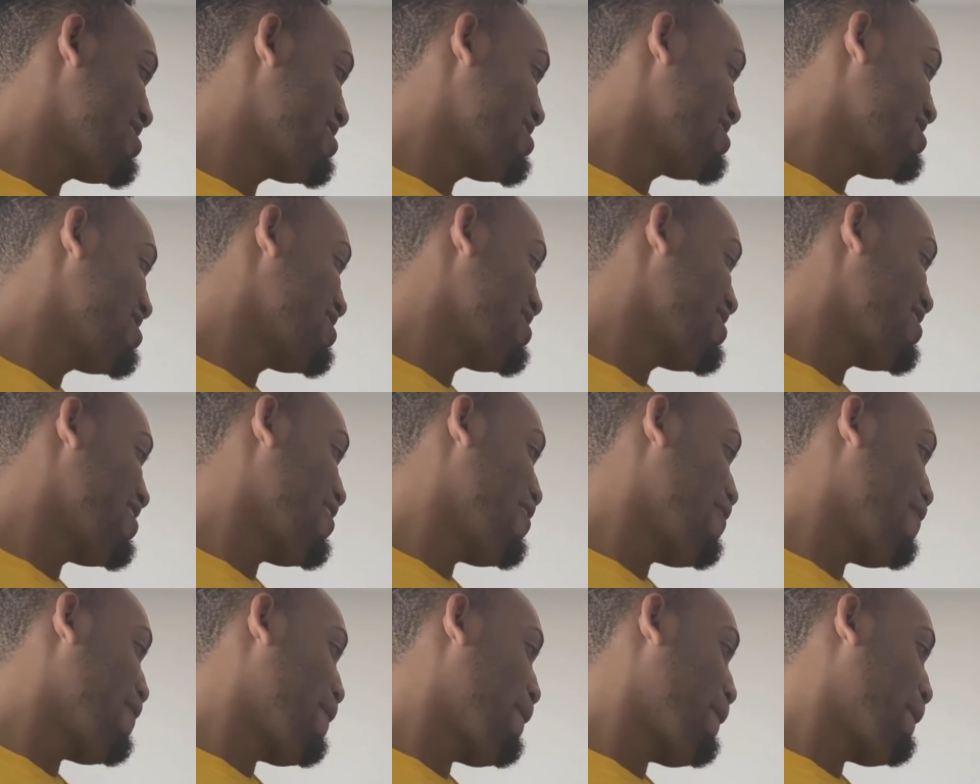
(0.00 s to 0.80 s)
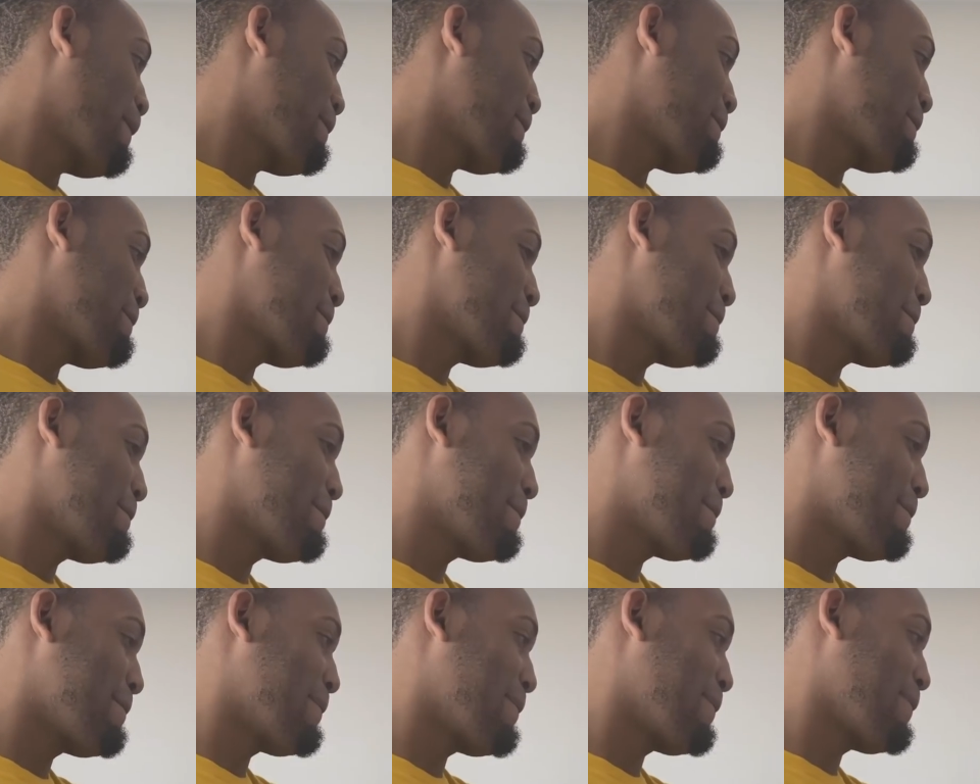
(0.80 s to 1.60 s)
I might just start a
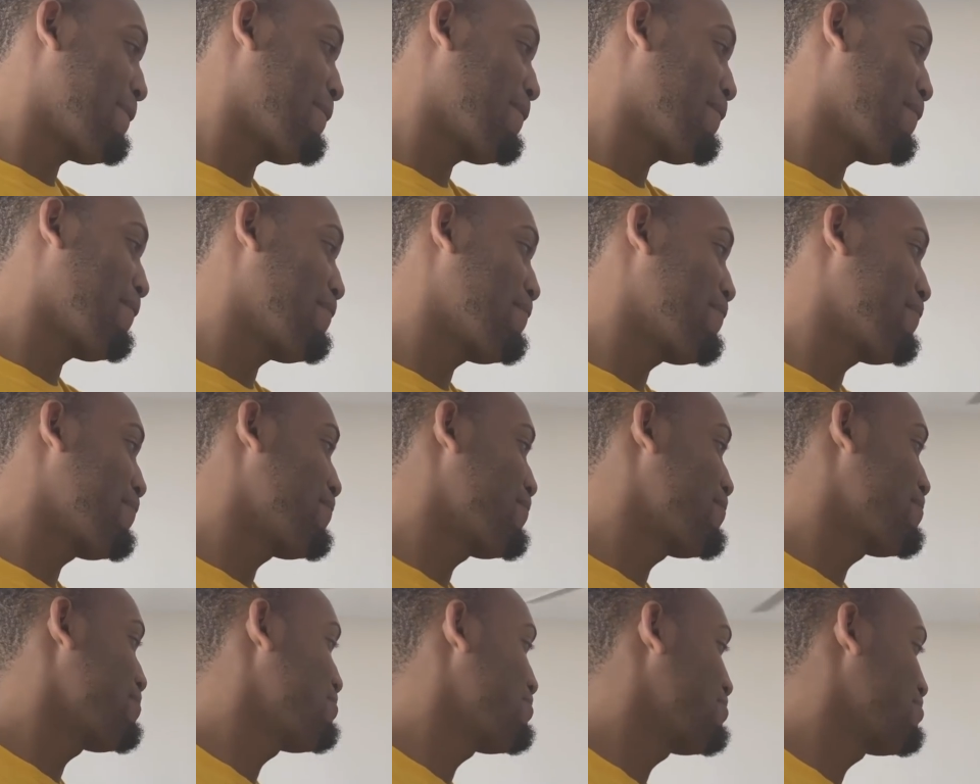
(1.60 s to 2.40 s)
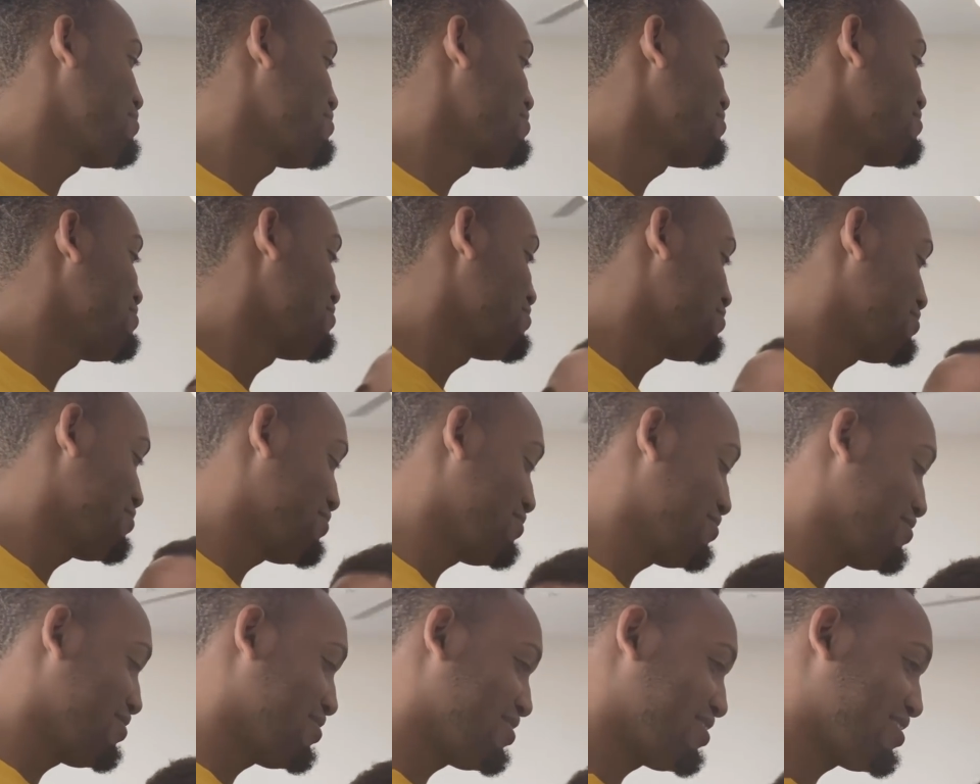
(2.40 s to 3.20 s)
YouTube channel just to
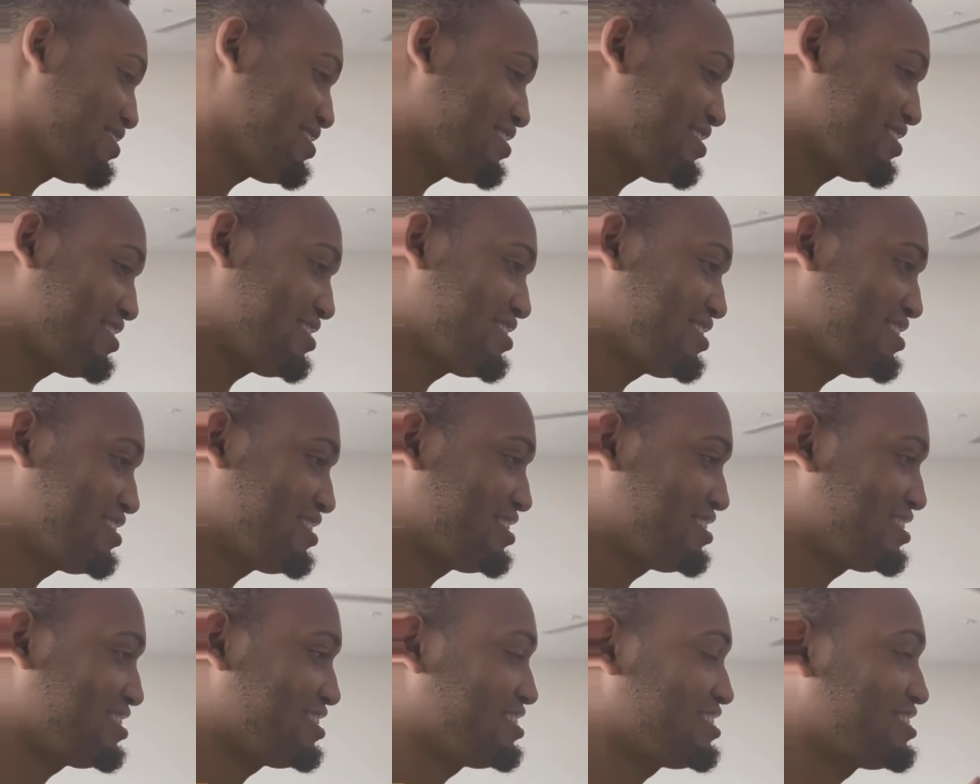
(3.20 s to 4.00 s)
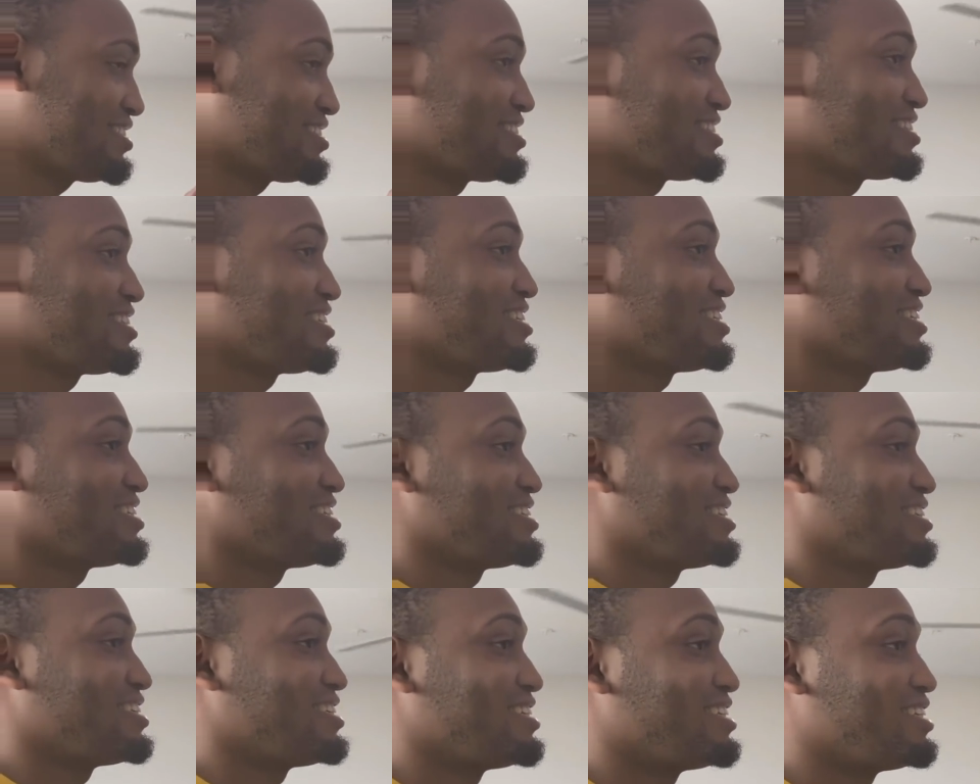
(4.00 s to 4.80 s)
blast your ass. Uh,
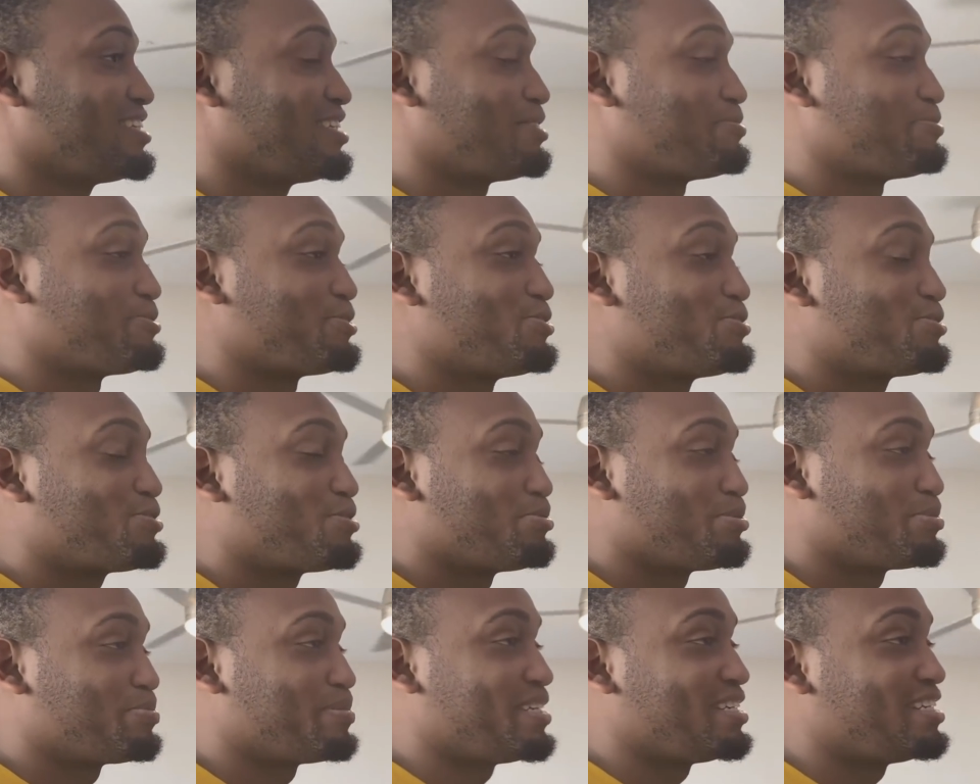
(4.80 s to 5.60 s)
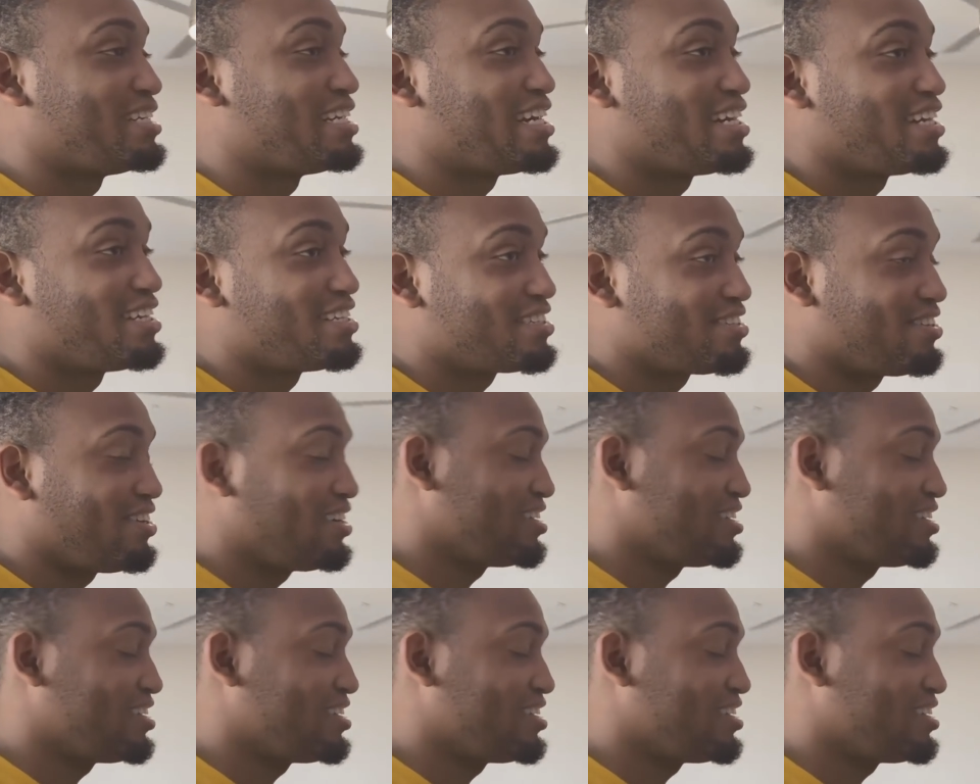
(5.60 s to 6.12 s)
YouTube's been dead, so